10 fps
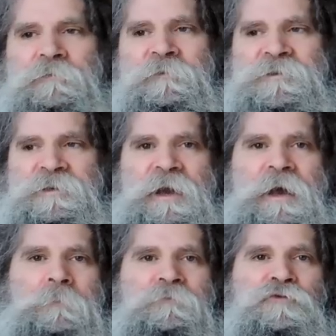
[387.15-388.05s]
There is an
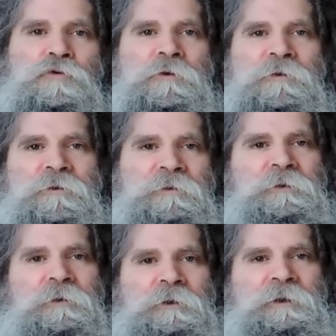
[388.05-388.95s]
app for
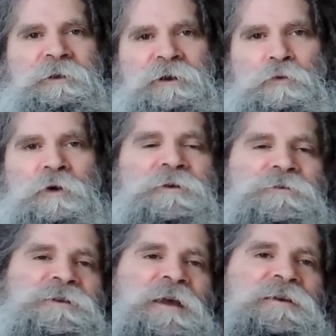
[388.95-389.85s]

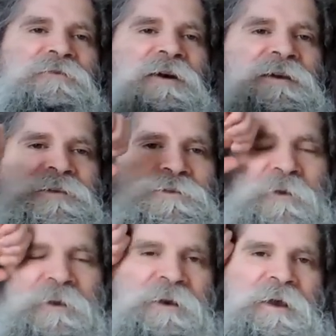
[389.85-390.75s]
Windows 10 devices
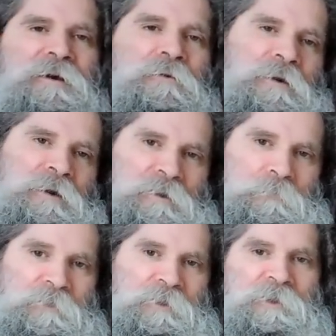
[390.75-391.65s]
right now.
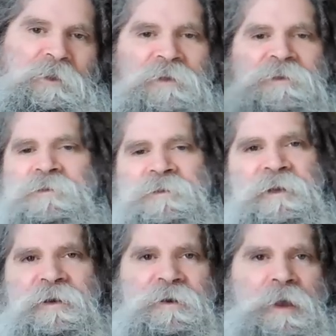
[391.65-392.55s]
It doesn't
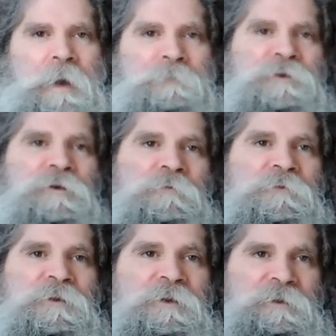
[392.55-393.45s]
need an app,
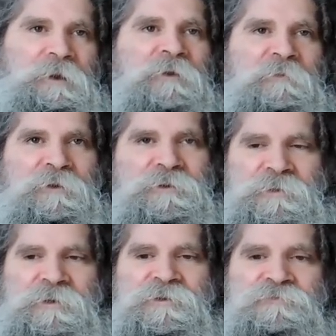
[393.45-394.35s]

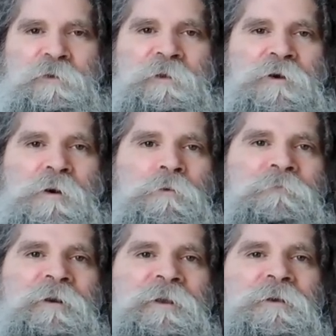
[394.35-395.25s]
because it is fully
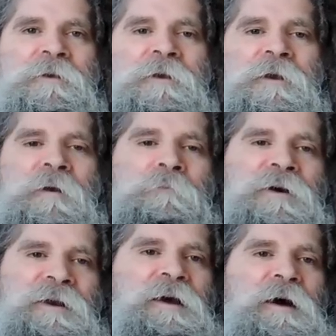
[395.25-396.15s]
mobile ready.
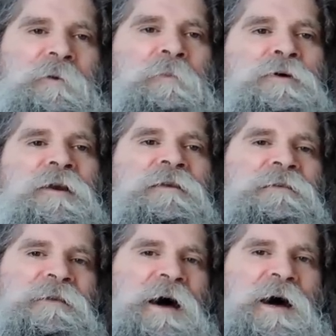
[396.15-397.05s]
But I put a
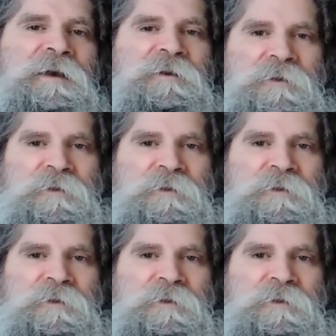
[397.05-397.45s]
lot